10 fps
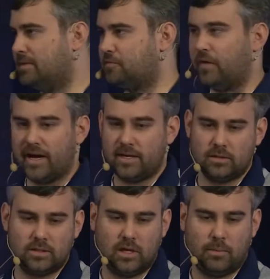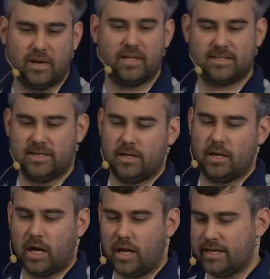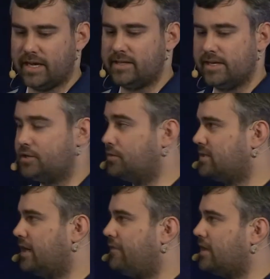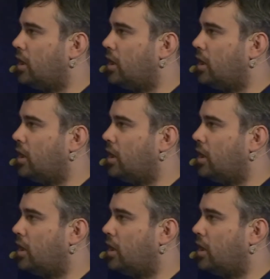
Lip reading: is fine, but it doesn't negate the issues. And I think